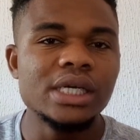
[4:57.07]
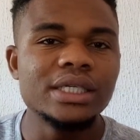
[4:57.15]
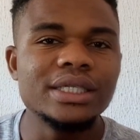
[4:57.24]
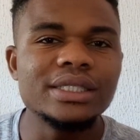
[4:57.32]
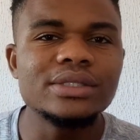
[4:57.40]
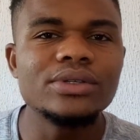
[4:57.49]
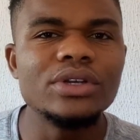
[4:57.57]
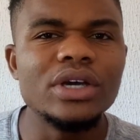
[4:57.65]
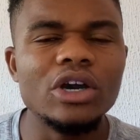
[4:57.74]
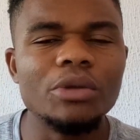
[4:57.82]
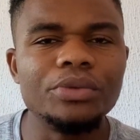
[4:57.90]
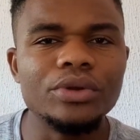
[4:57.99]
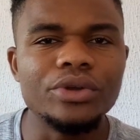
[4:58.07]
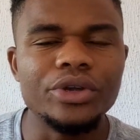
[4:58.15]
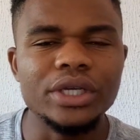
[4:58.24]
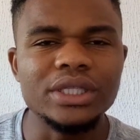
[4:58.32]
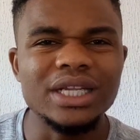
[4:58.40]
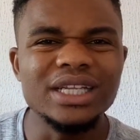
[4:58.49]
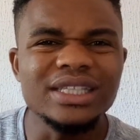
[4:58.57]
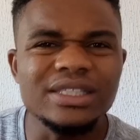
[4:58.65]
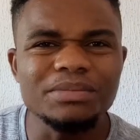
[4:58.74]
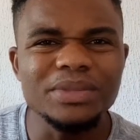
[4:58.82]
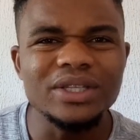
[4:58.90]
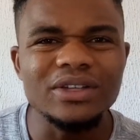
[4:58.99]
This is going to help you create a little
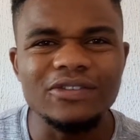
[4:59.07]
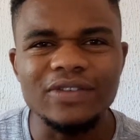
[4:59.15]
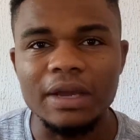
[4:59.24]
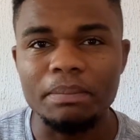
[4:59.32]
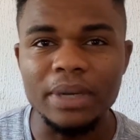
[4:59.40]
bit of like